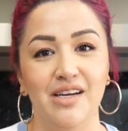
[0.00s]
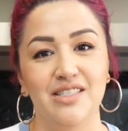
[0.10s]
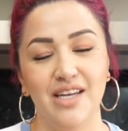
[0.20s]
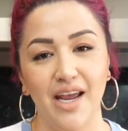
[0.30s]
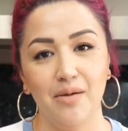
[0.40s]

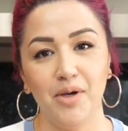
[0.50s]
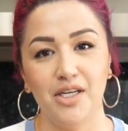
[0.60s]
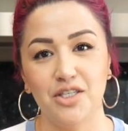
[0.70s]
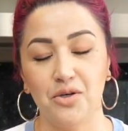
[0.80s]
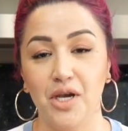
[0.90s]
Today I'm going to
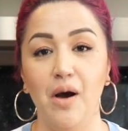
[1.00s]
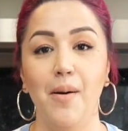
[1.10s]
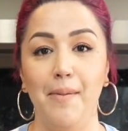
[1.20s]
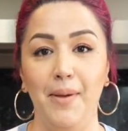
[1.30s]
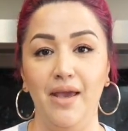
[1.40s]
show you how
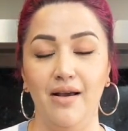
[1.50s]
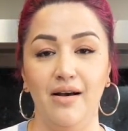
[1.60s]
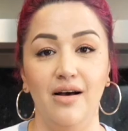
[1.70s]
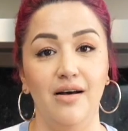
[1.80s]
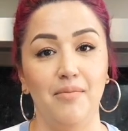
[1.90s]
I make
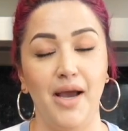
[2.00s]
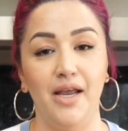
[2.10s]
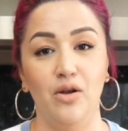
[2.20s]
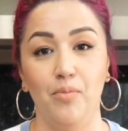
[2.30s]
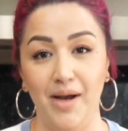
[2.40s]
my
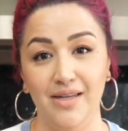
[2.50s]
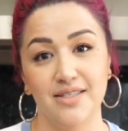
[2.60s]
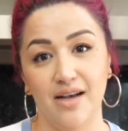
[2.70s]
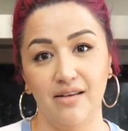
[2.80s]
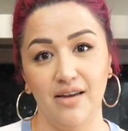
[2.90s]
nopal
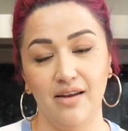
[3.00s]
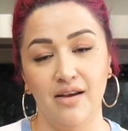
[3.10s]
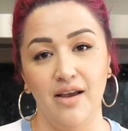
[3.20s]
salad,